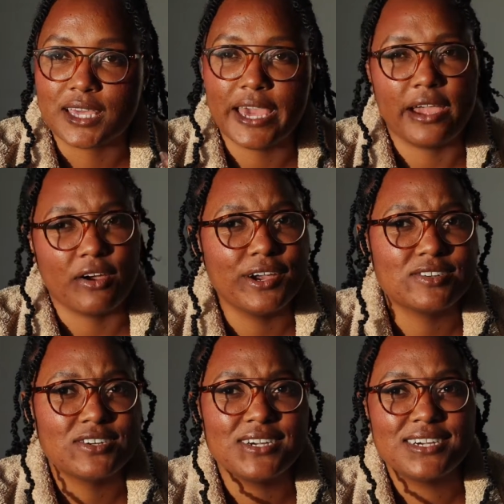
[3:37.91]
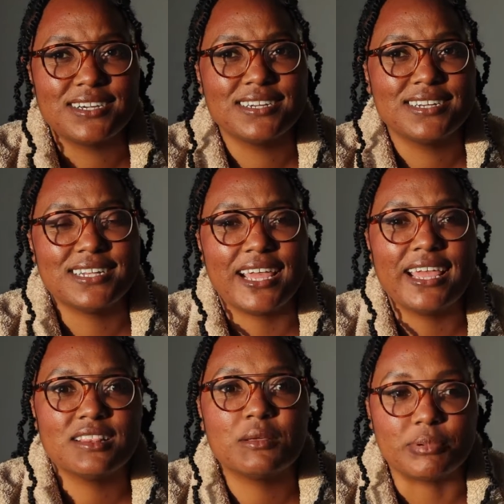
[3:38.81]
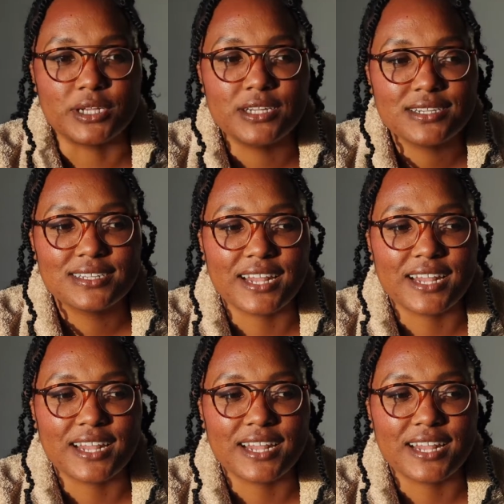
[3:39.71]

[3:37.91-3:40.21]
character in the book.